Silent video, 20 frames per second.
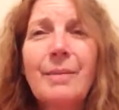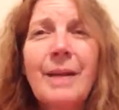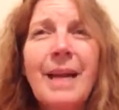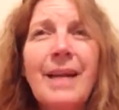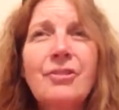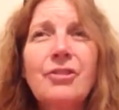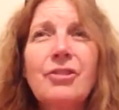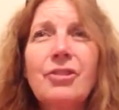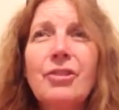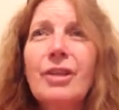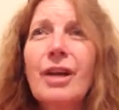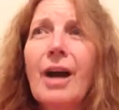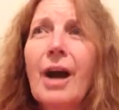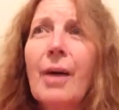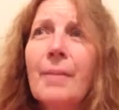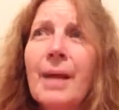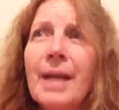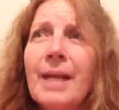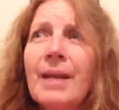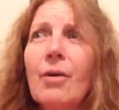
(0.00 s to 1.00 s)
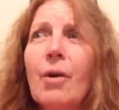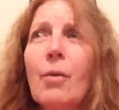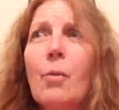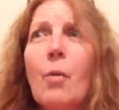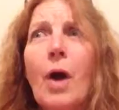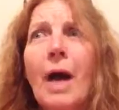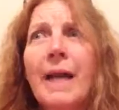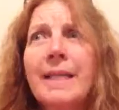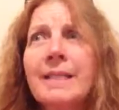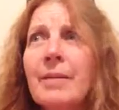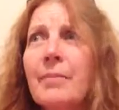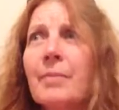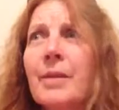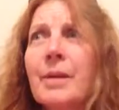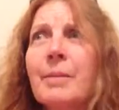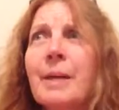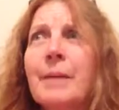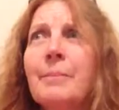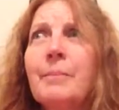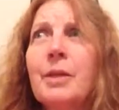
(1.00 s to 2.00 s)
as you're commenting on why
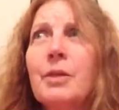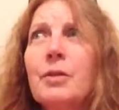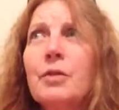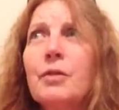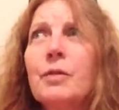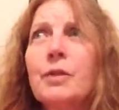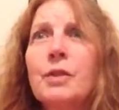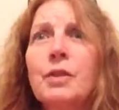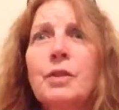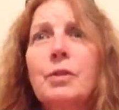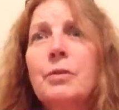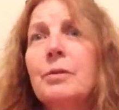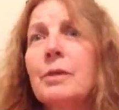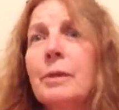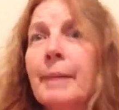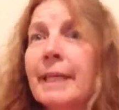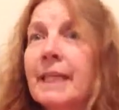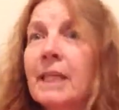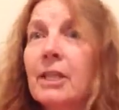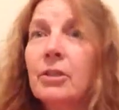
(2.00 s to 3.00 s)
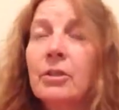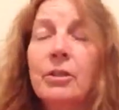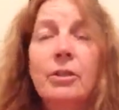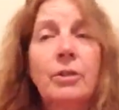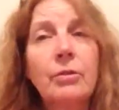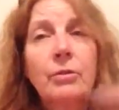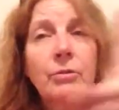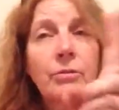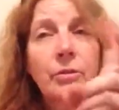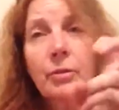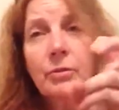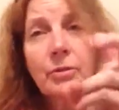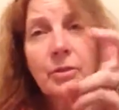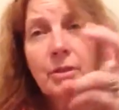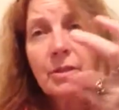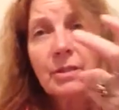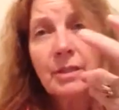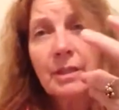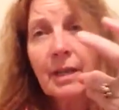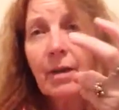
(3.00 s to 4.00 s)
something might be useful to you or making your little notes
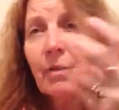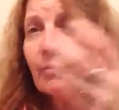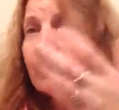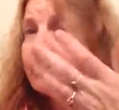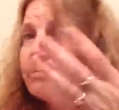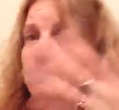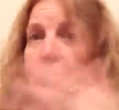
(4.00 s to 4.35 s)
to self.